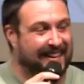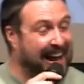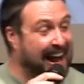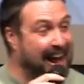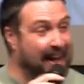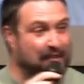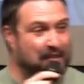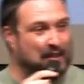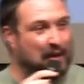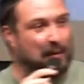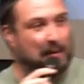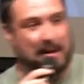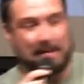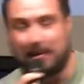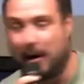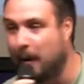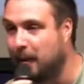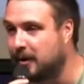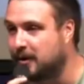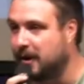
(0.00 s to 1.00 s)
But I have so
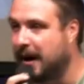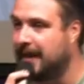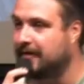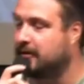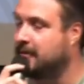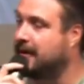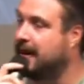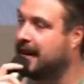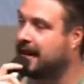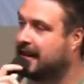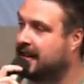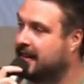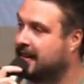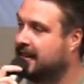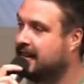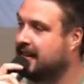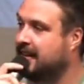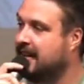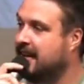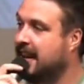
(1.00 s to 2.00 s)
many moments where I have to be
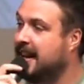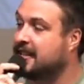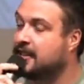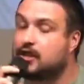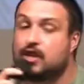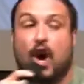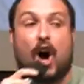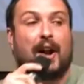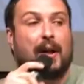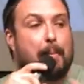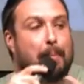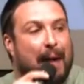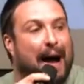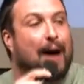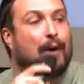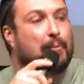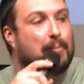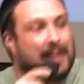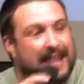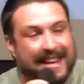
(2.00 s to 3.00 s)
it's not
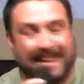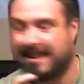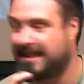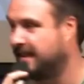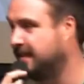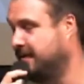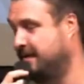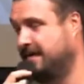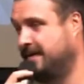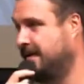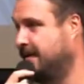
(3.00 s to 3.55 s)
about me.